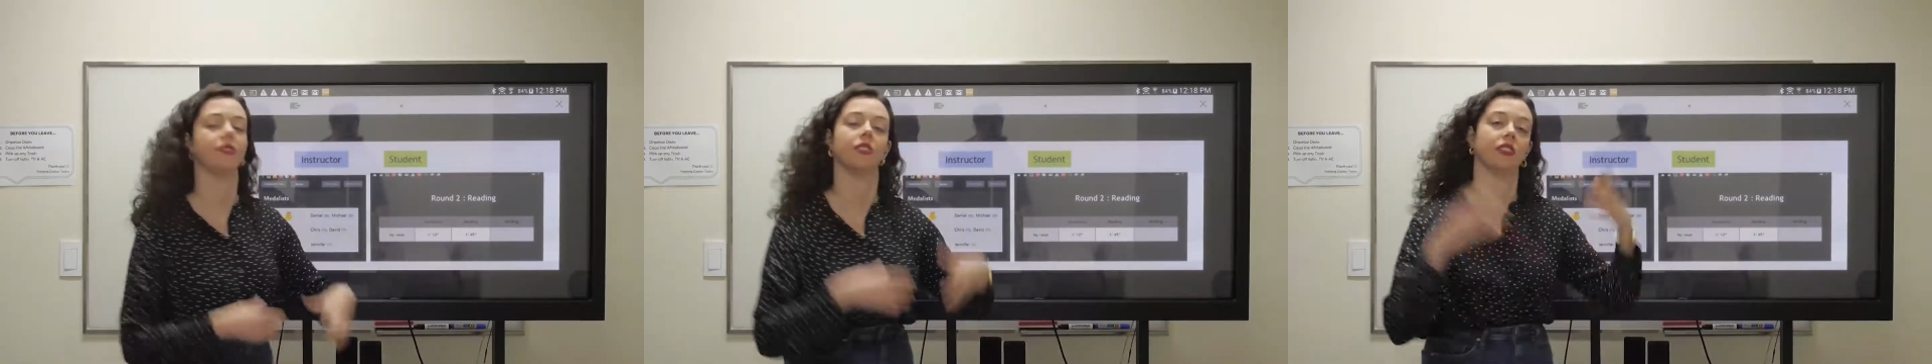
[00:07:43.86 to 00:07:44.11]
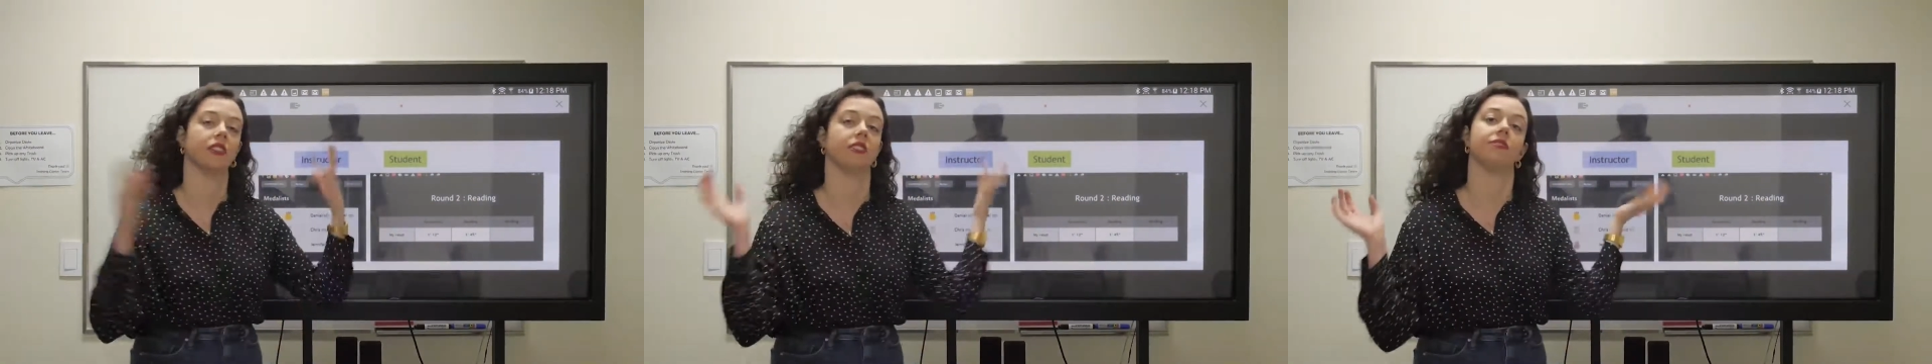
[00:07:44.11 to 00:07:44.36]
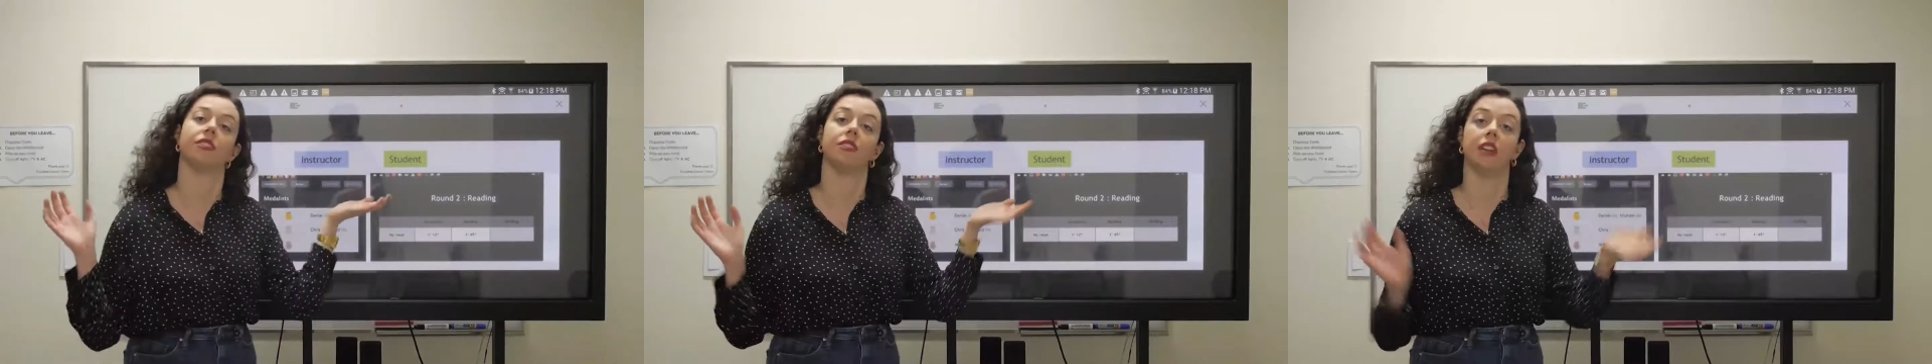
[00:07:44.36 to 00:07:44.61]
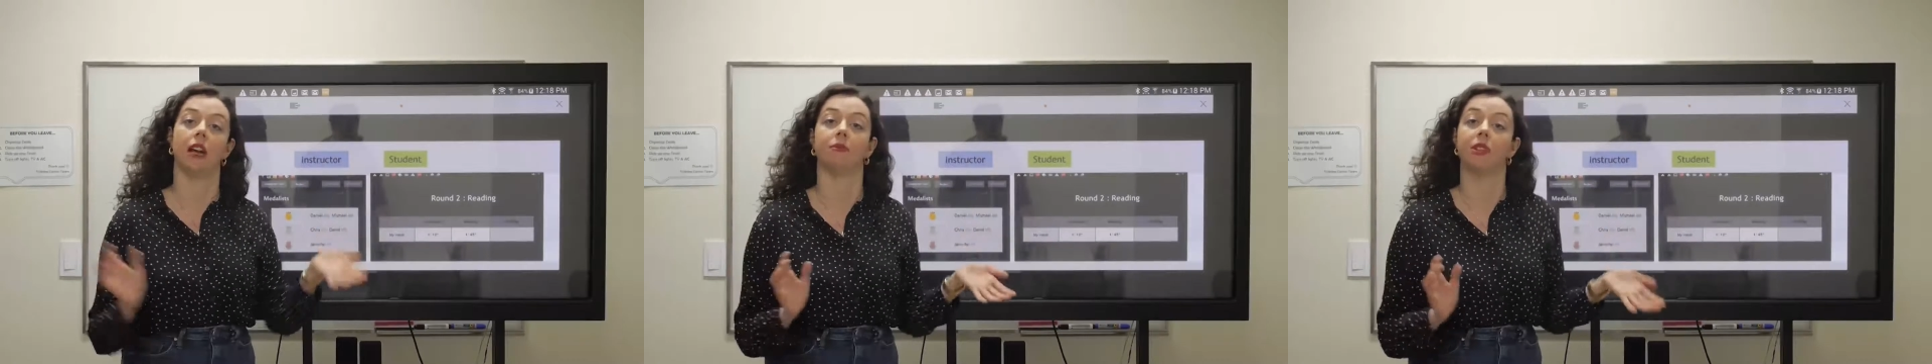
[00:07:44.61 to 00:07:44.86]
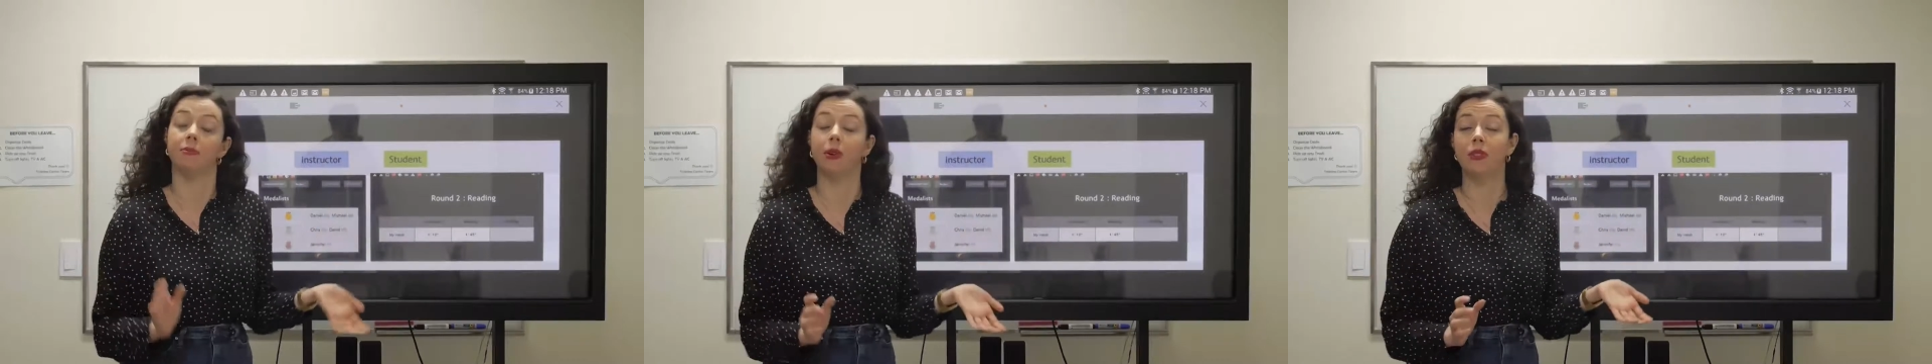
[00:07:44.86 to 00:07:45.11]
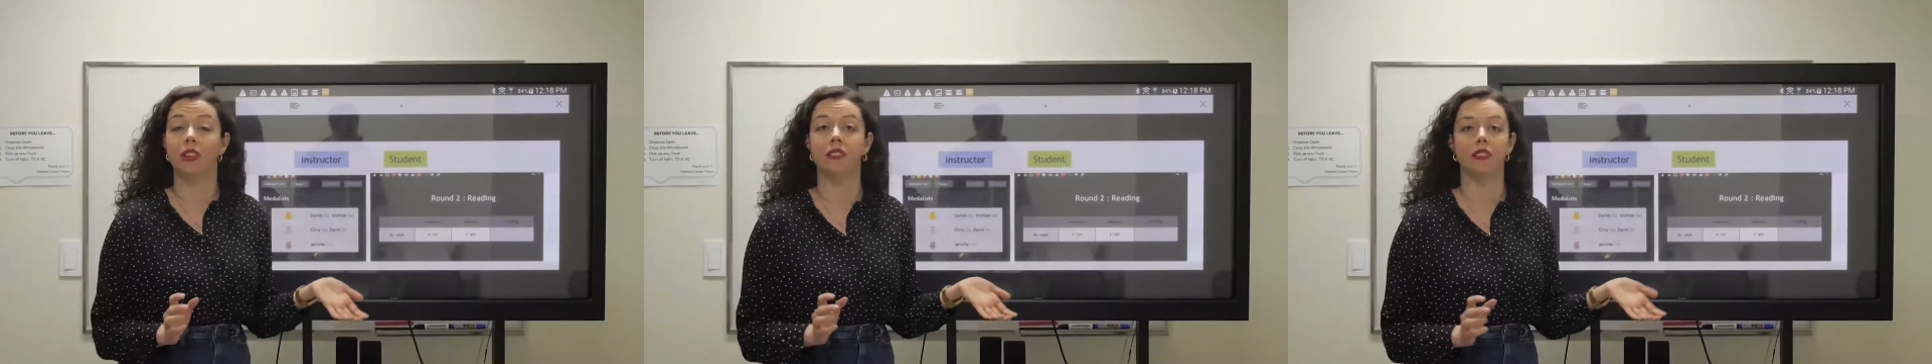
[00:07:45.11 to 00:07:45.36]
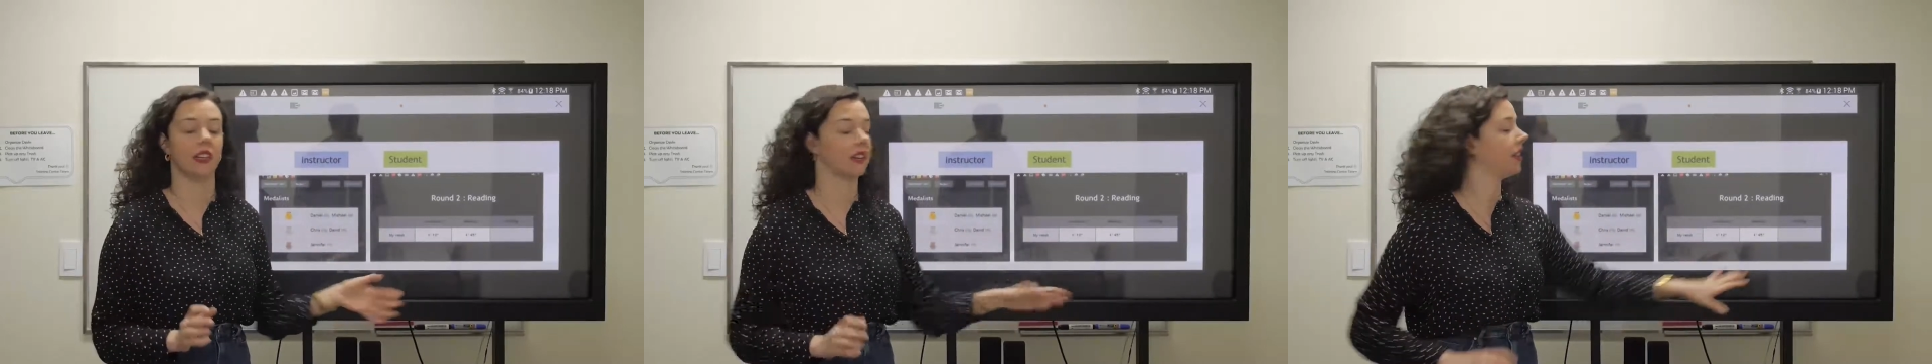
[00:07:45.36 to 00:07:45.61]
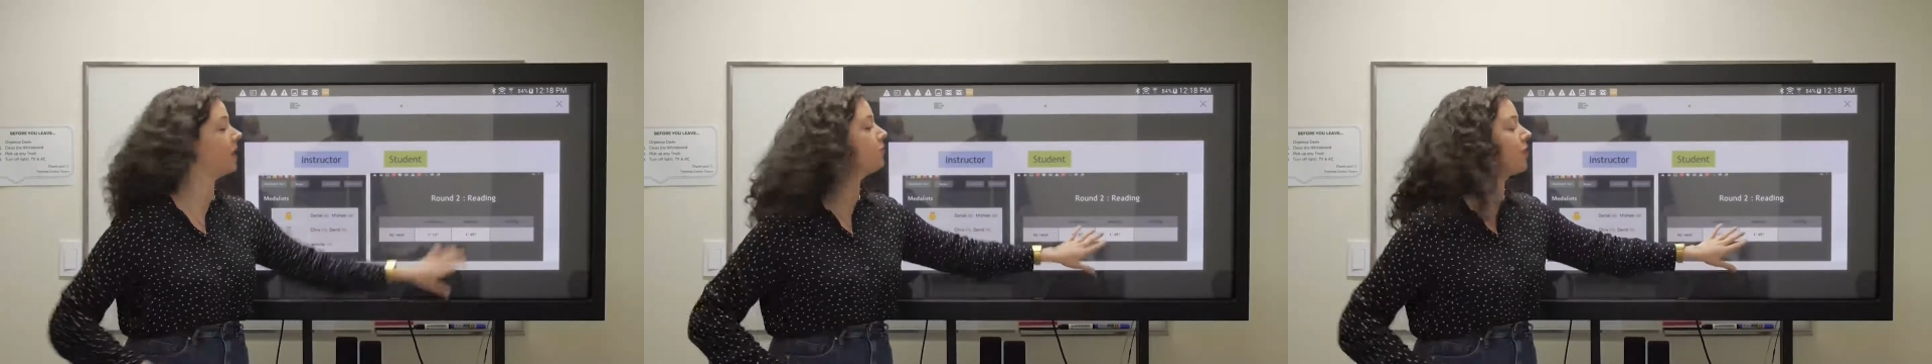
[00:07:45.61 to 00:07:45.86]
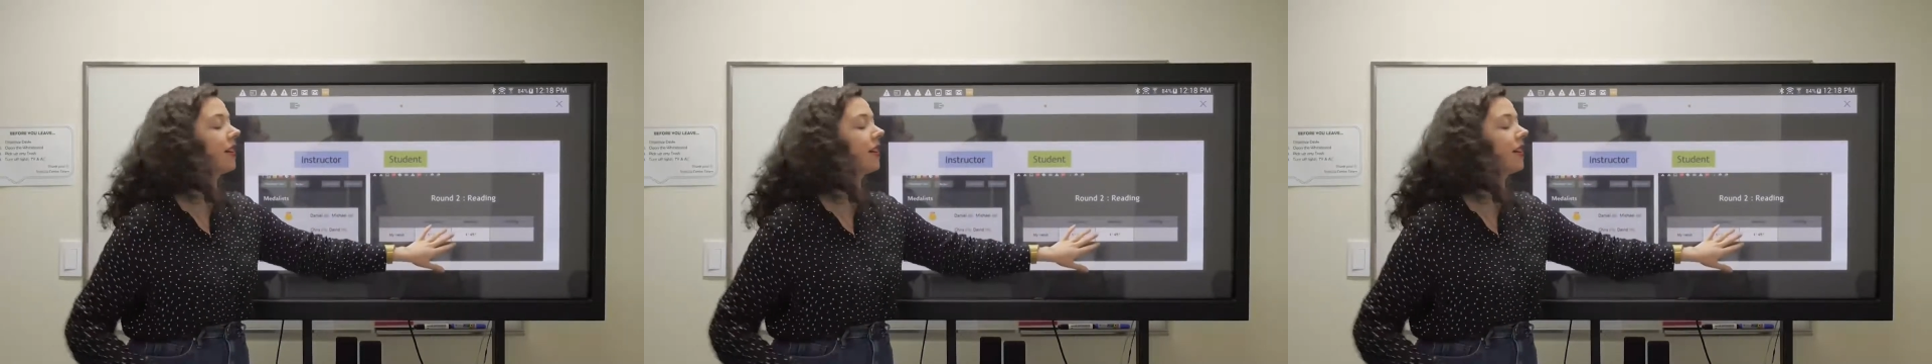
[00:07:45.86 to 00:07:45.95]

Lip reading: for the different timed components and keep